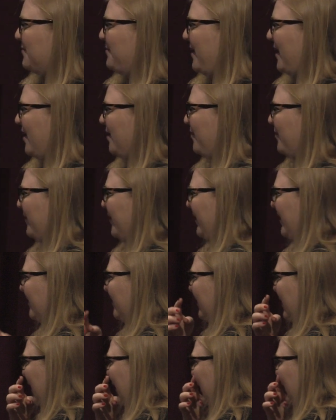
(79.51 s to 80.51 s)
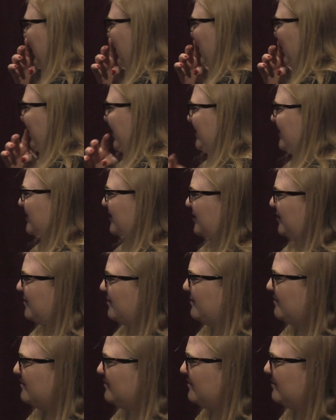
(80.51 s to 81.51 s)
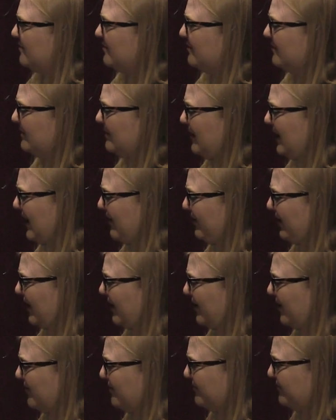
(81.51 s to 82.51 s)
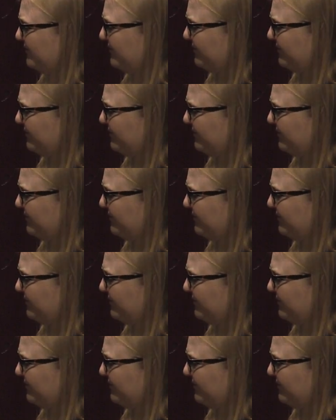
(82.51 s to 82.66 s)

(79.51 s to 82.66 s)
the PowerPoint and go into Navigator.